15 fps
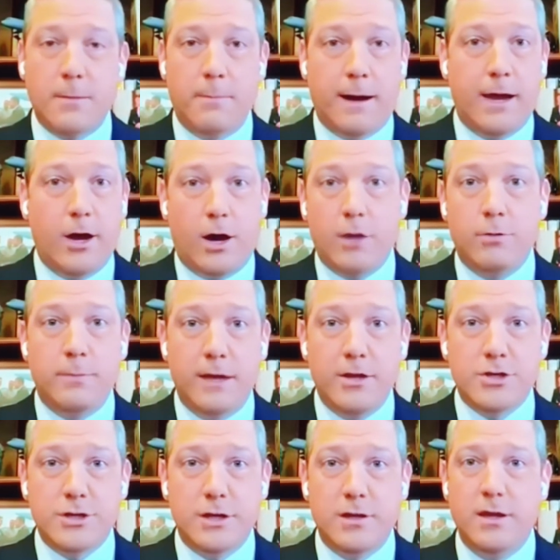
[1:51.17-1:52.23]
by
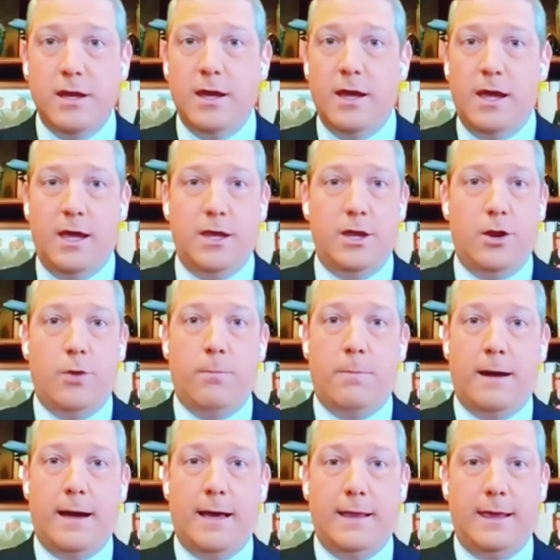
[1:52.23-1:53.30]
automation,
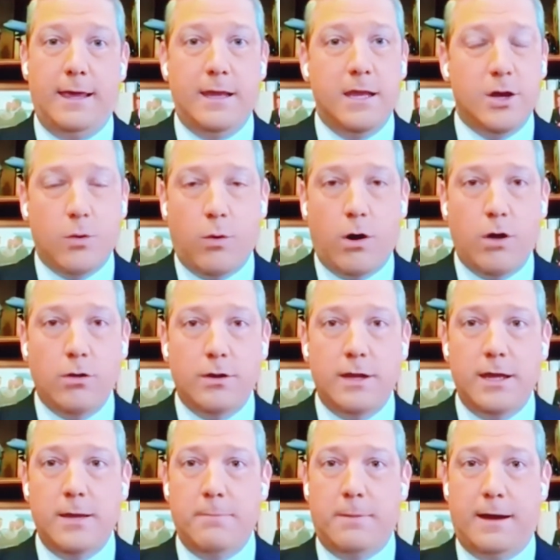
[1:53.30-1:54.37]
by
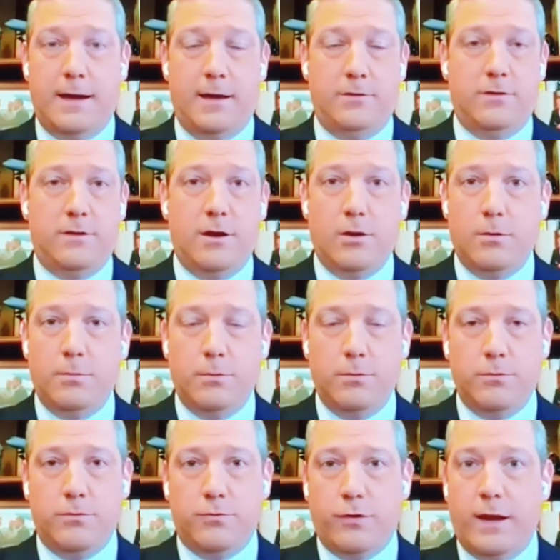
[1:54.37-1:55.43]
inequality, by
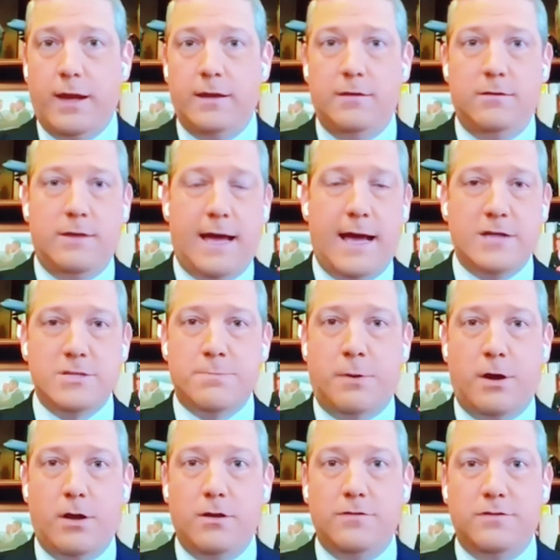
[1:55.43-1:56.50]
terrible trade and tax
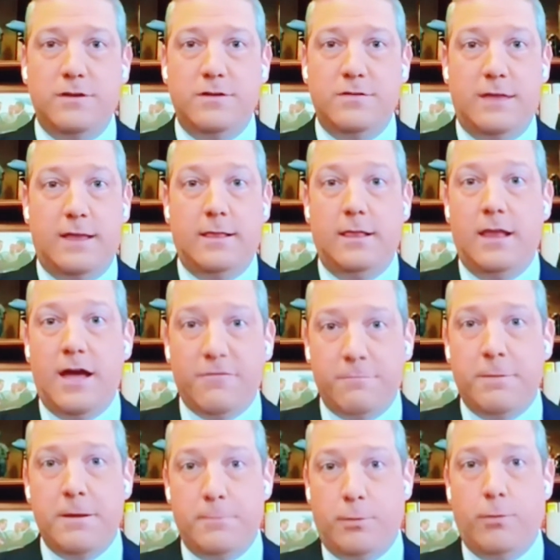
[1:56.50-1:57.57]
policies that
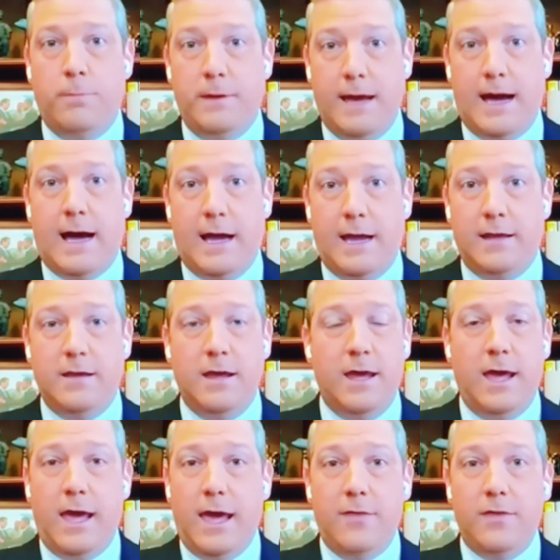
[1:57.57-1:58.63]
left people behind,
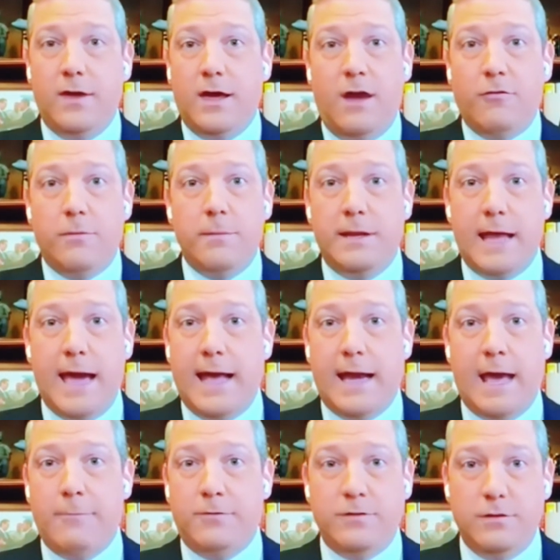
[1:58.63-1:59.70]
and the government had
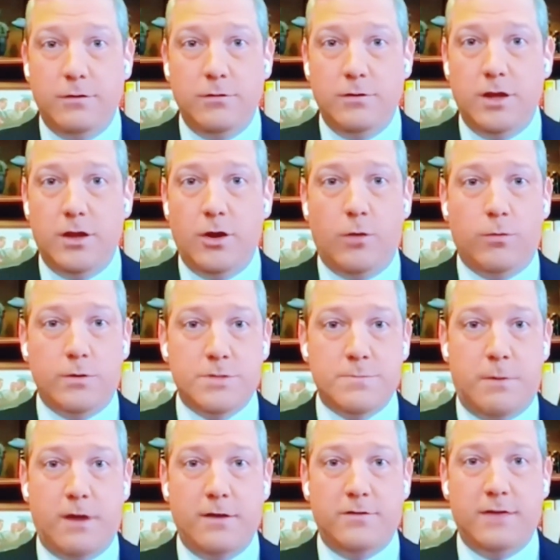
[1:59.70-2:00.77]
absolutely no
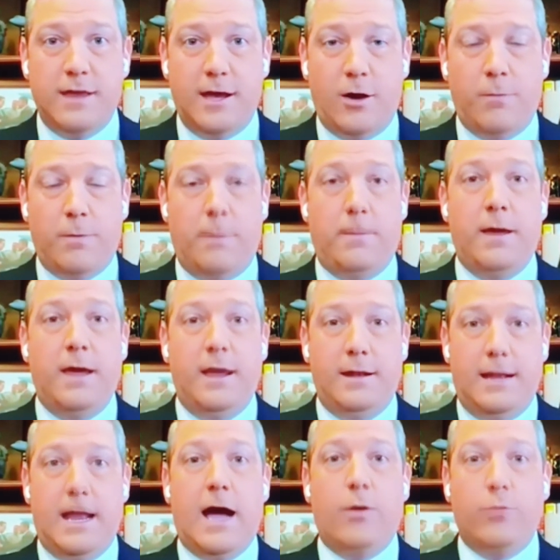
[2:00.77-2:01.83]
response to help them.
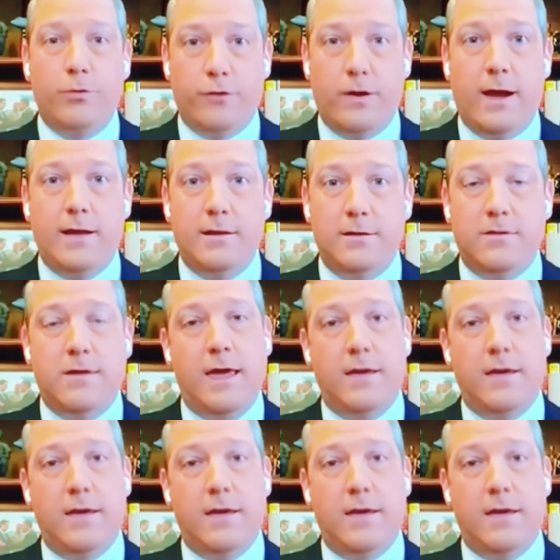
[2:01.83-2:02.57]
Now we're trying to